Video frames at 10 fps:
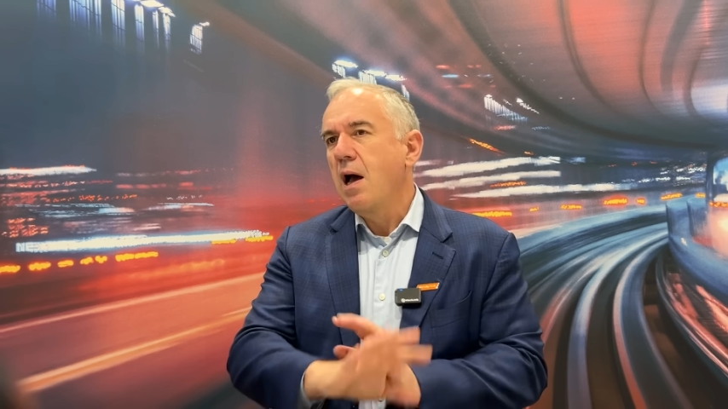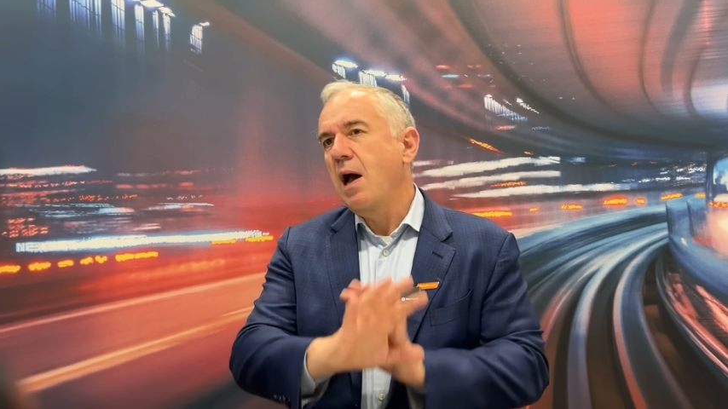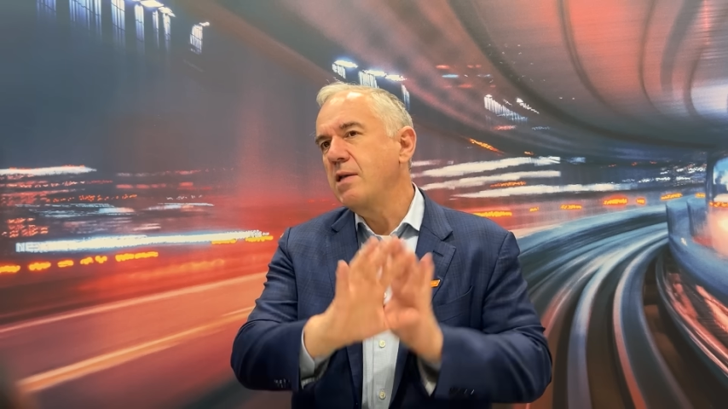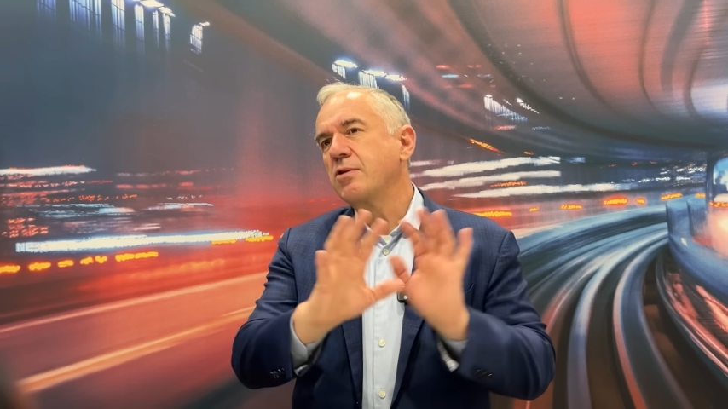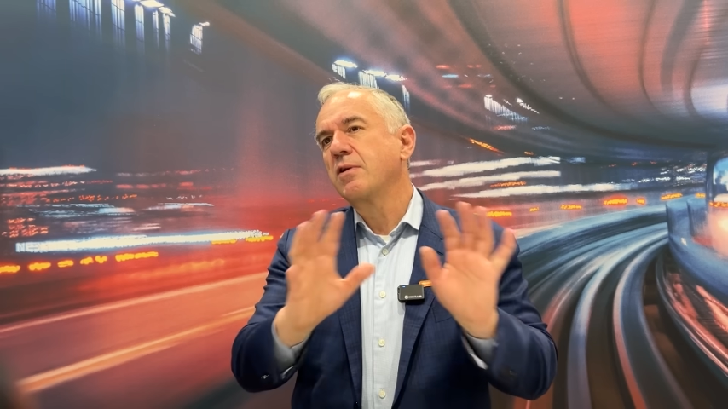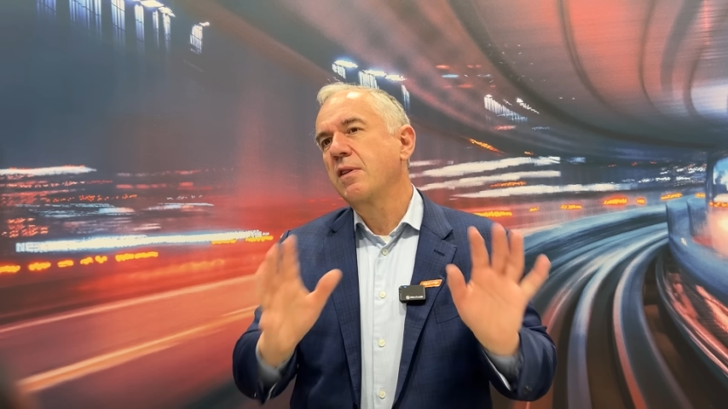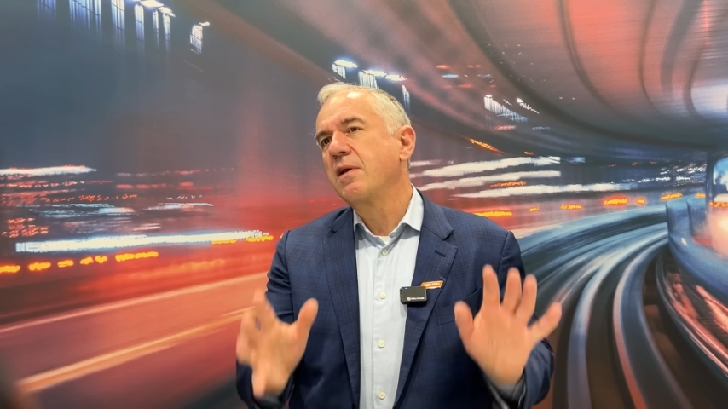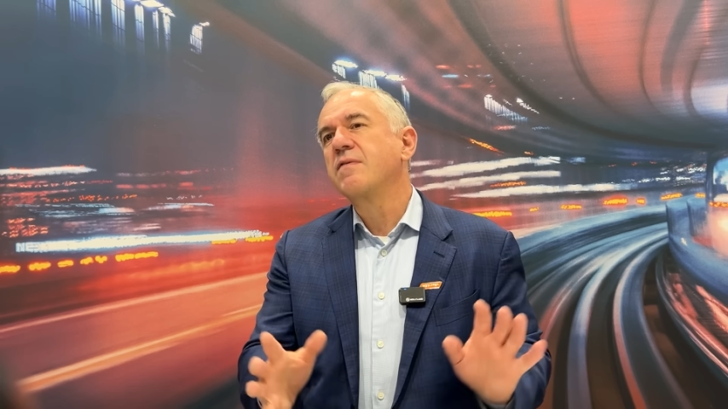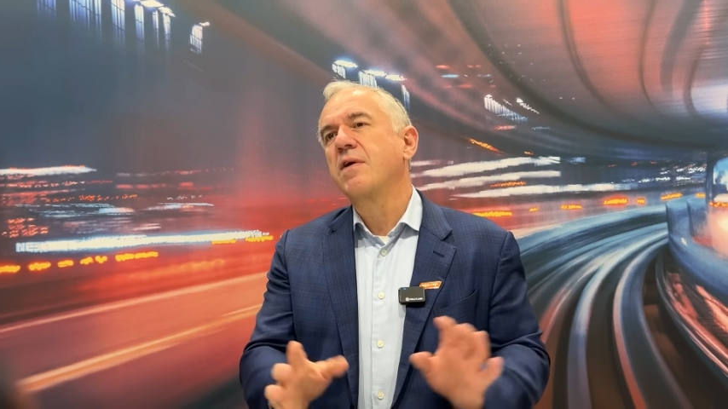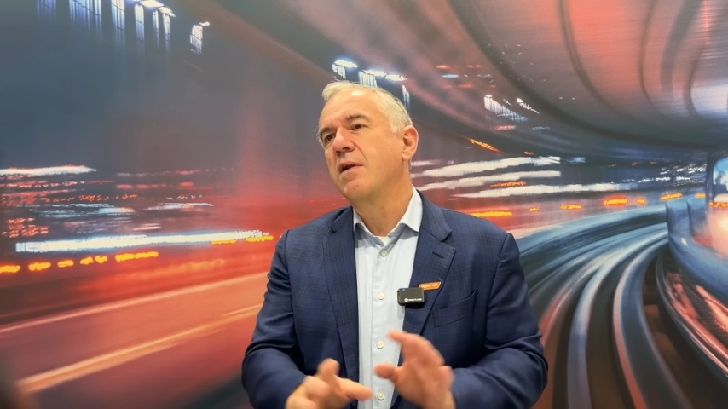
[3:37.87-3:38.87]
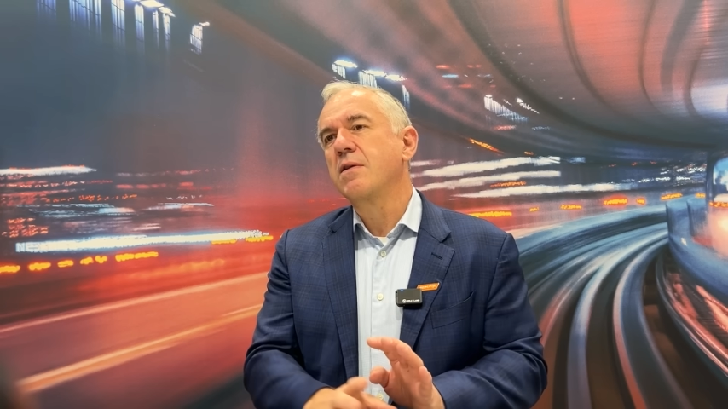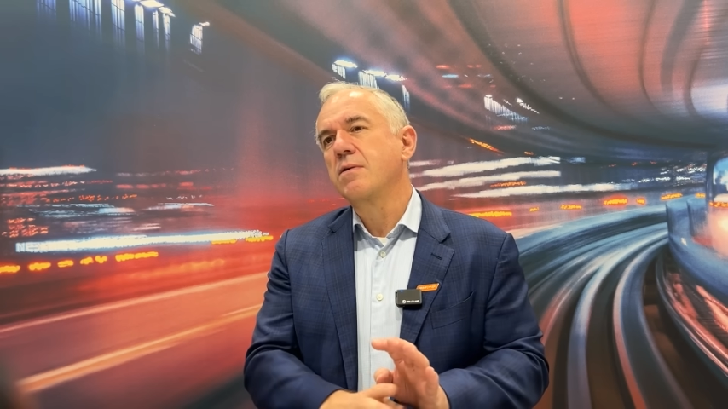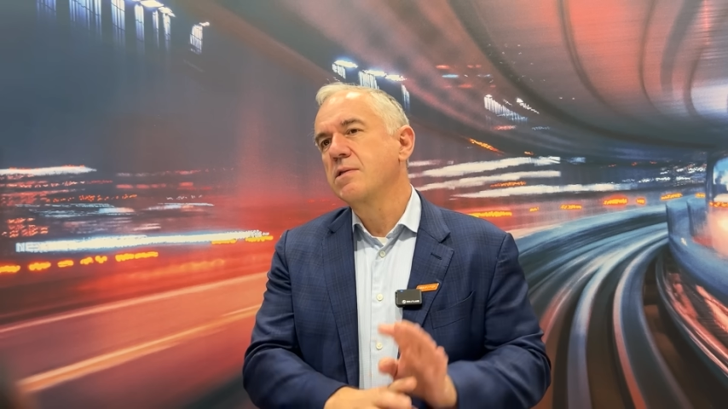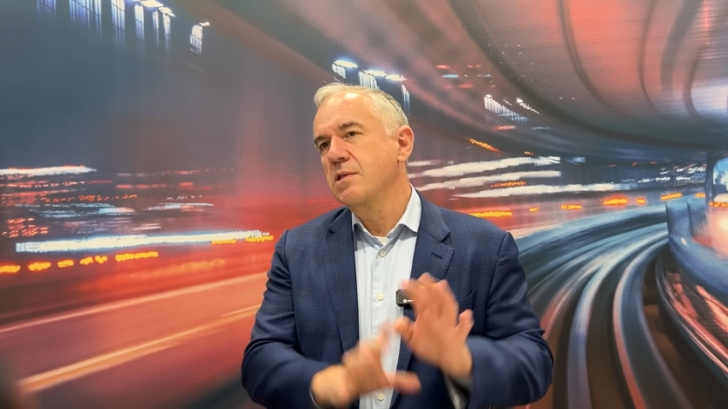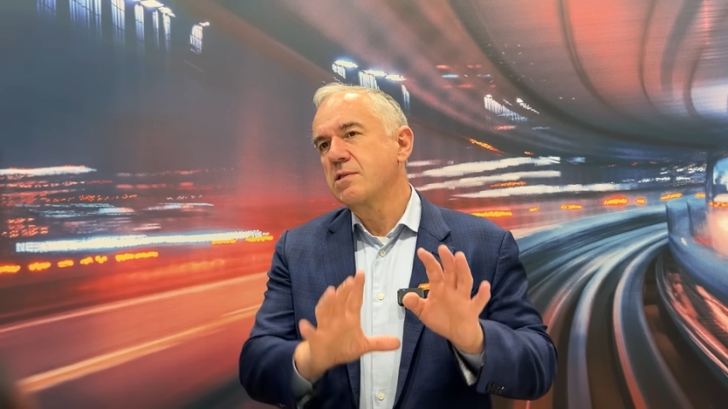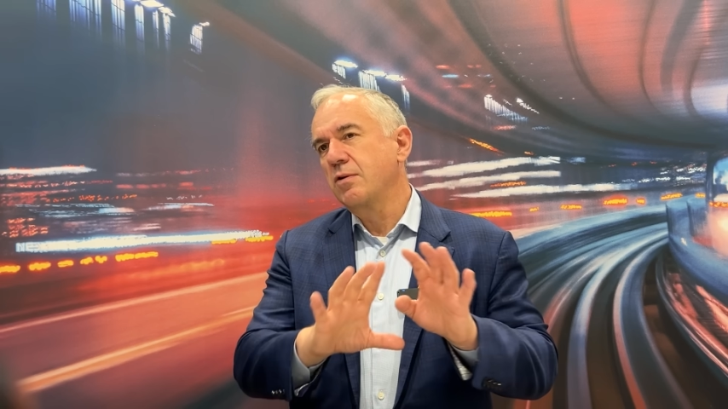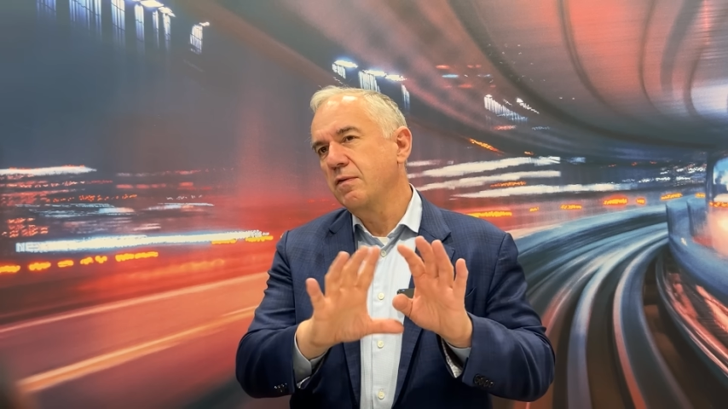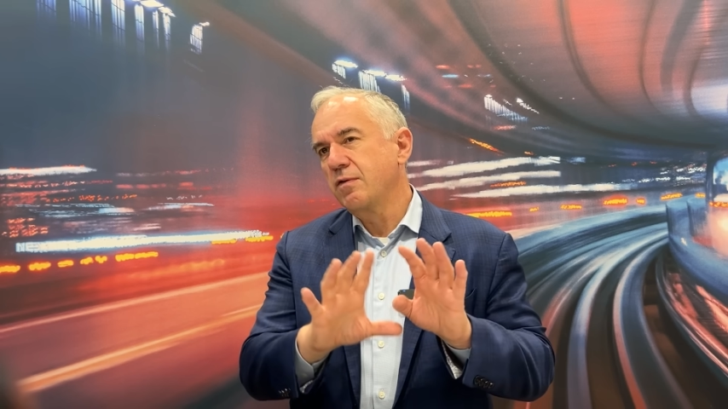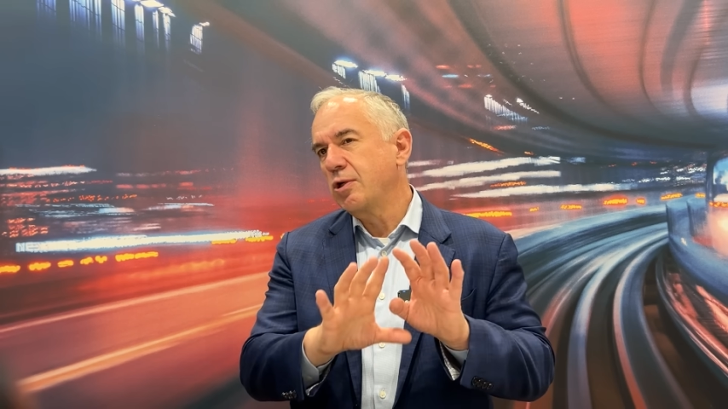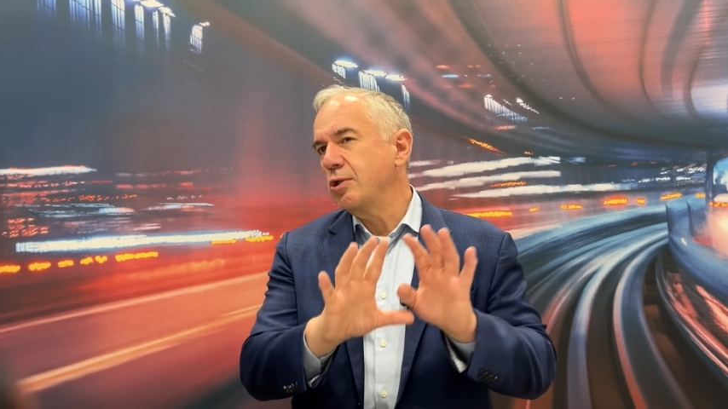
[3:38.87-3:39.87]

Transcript: I sort of think of all of those as sort of